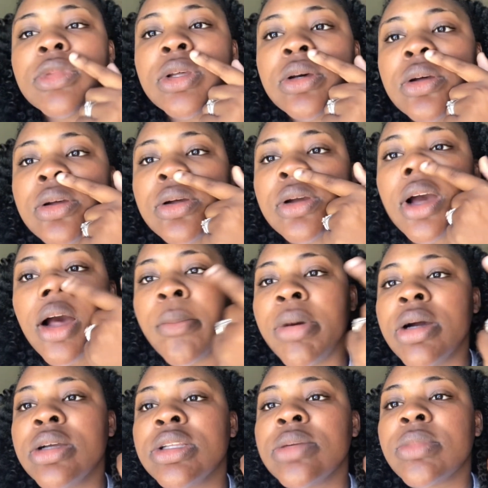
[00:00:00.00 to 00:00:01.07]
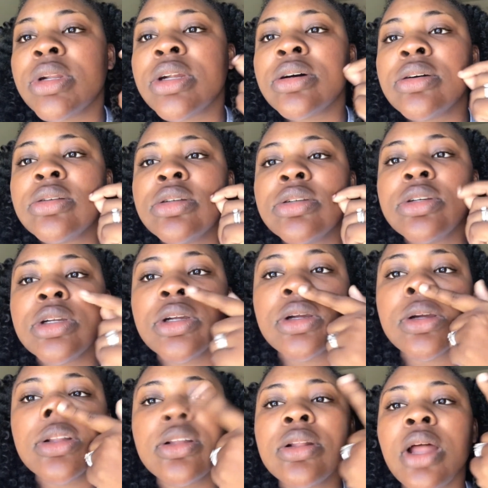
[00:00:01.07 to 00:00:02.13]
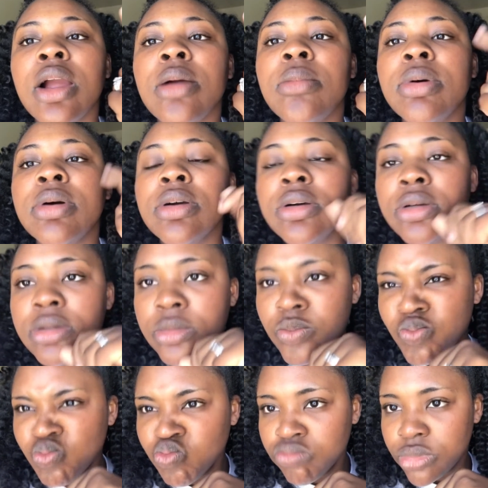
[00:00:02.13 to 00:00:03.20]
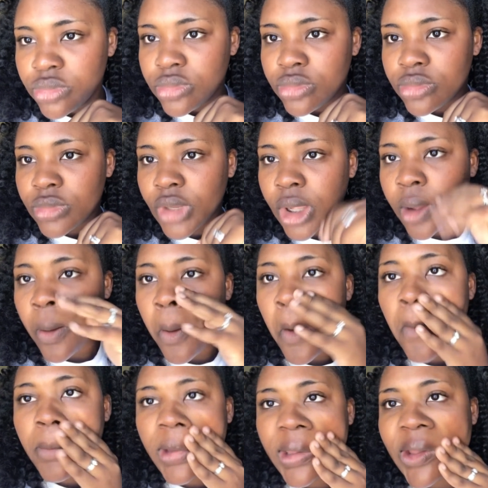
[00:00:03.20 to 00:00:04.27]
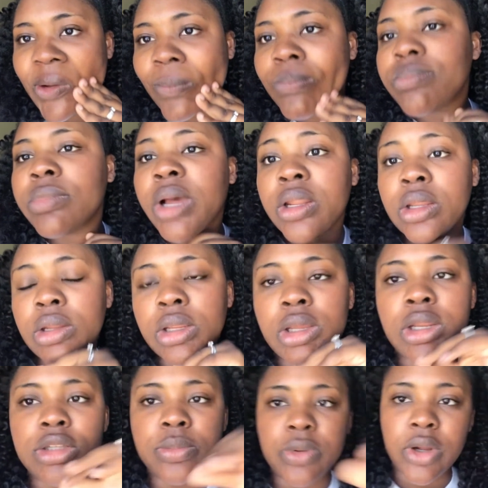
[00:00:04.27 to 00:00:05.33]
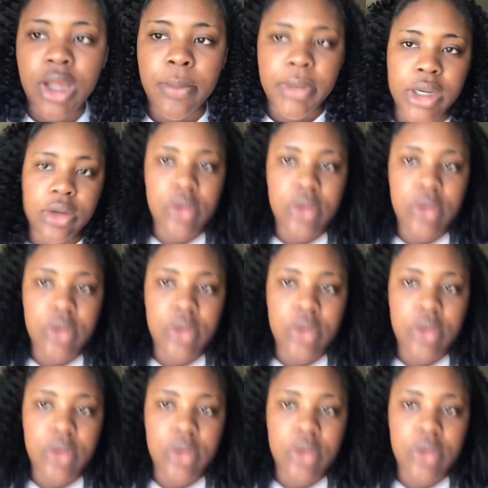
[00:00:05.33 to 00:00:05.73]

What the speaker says: Got boogers in my nose and shit. Look like a booger. Well, yeah, I need to get this booger out my